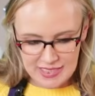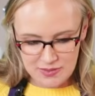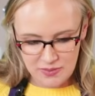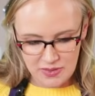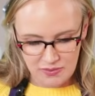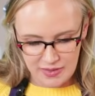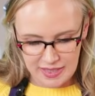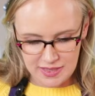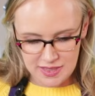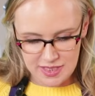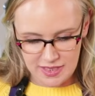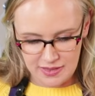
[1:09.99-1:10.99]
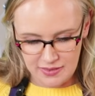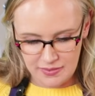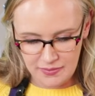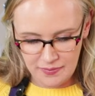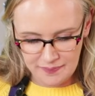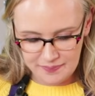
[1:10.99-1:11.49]
is we're going
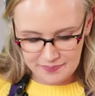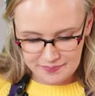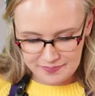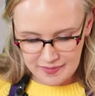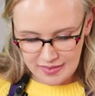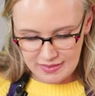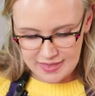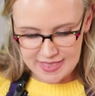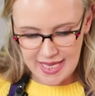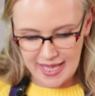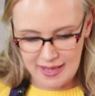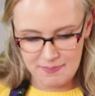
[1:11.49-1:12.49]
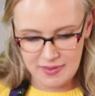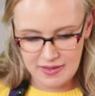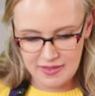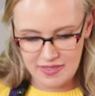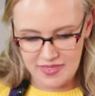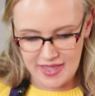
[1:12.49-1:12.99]
to tape
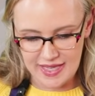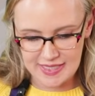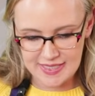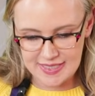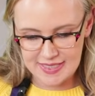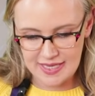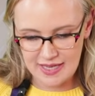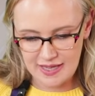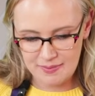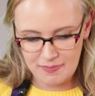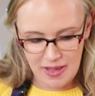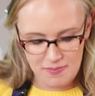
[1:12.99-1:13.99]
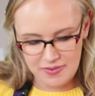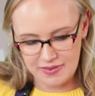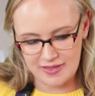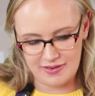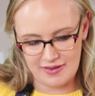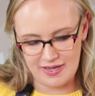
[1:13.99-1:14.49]
this
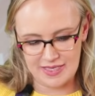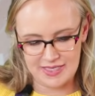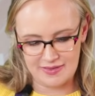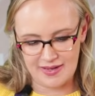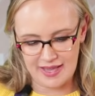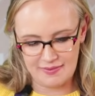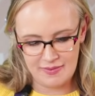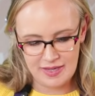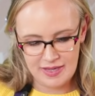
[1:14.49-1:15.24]
cleaner onto it.